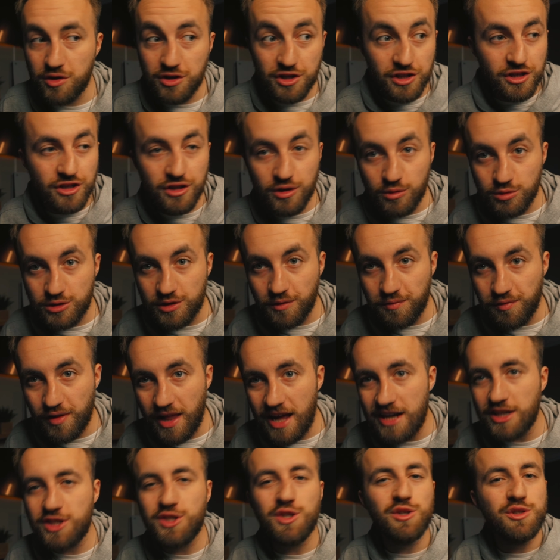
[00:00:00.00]
Do you use the
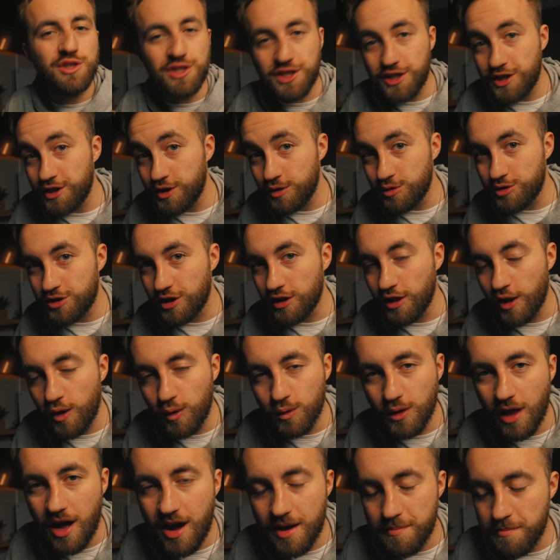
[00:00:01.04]
flash or do you use the low
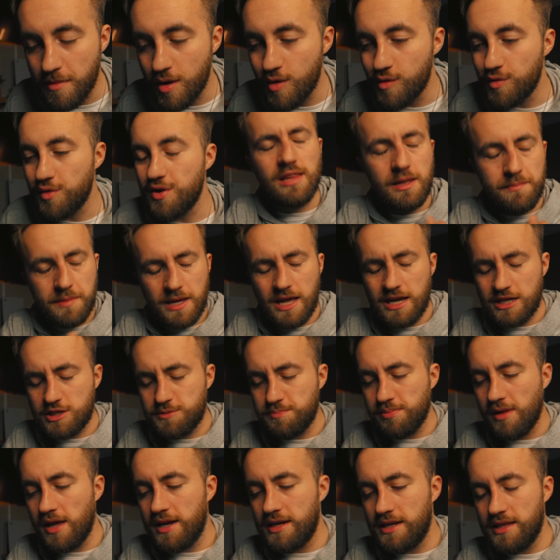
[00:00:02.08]
light mode? Let me
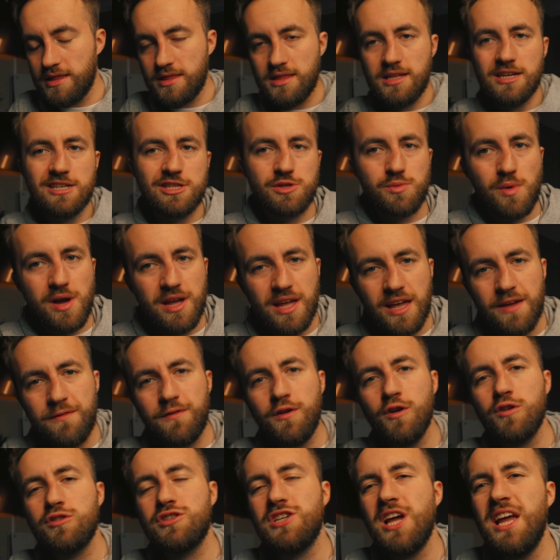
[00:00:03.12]
explain it this way. If
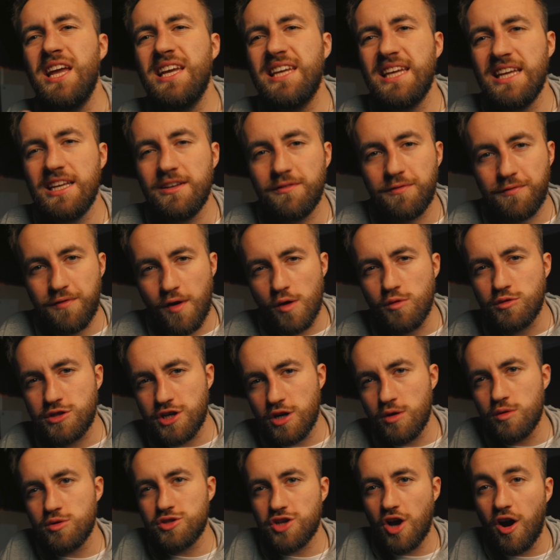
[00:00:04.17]
you're taking
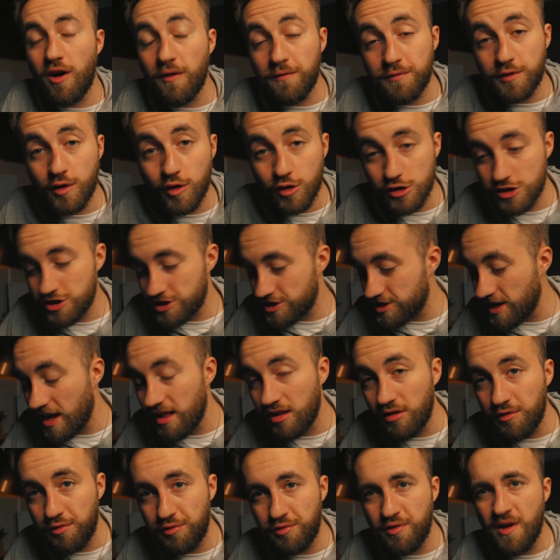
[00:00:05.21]
photos of
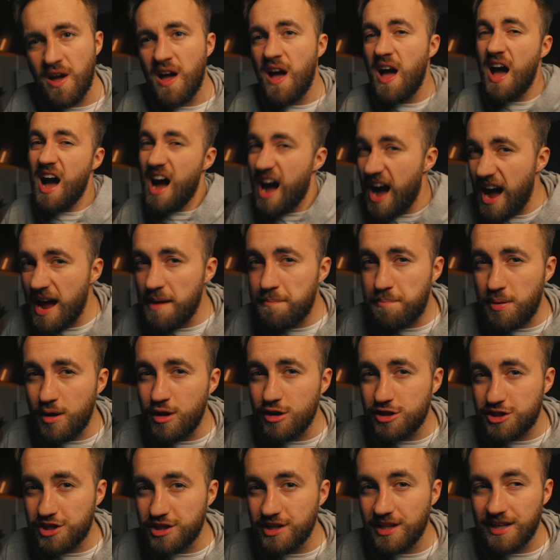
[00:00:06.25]
yourself, I
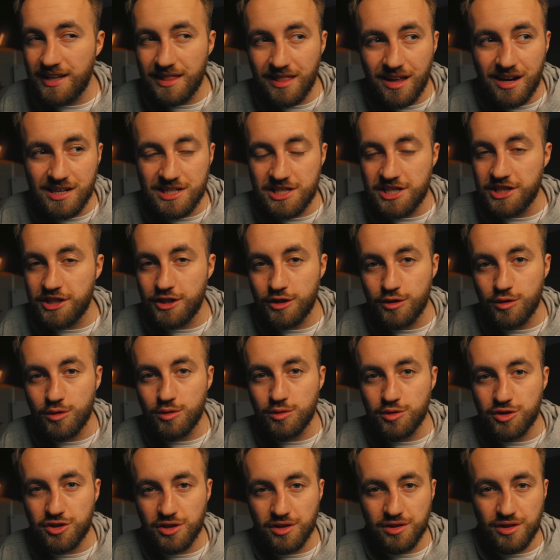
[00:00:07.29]
personally like to
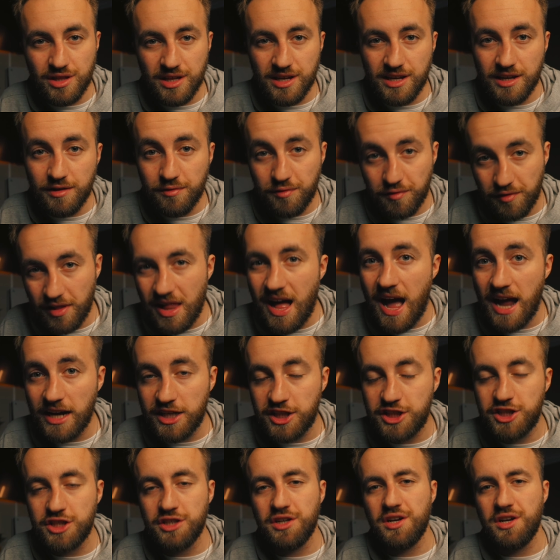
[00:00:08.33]
use the flash.